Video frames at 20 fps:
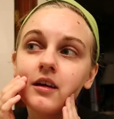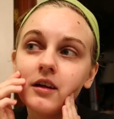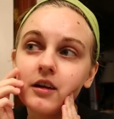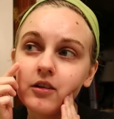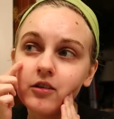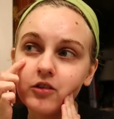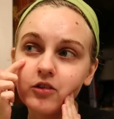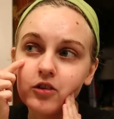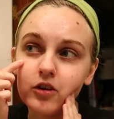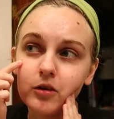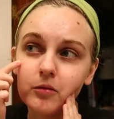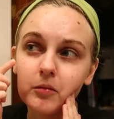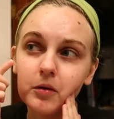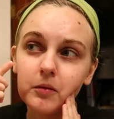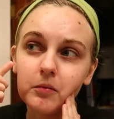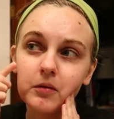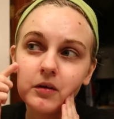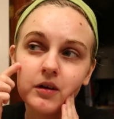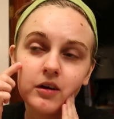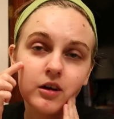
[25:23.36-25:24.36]
It looks like I
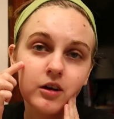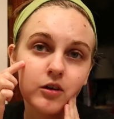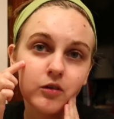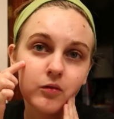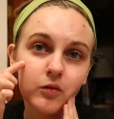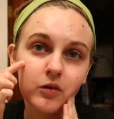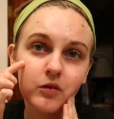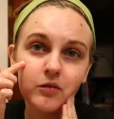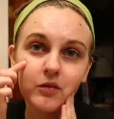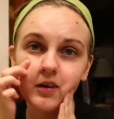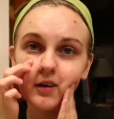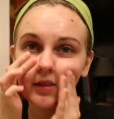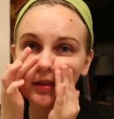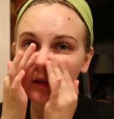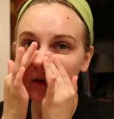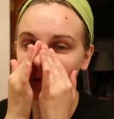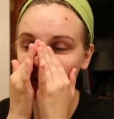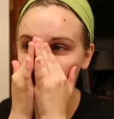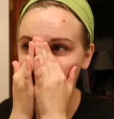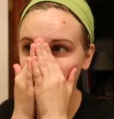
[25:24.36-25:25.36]
might be getting one right
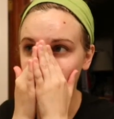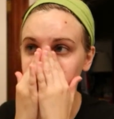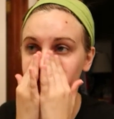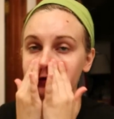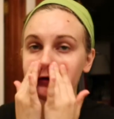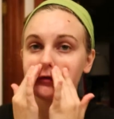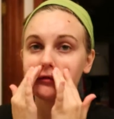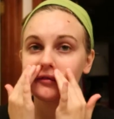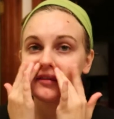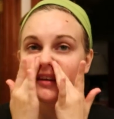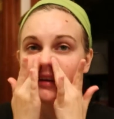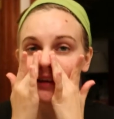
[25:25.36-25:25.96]
there too.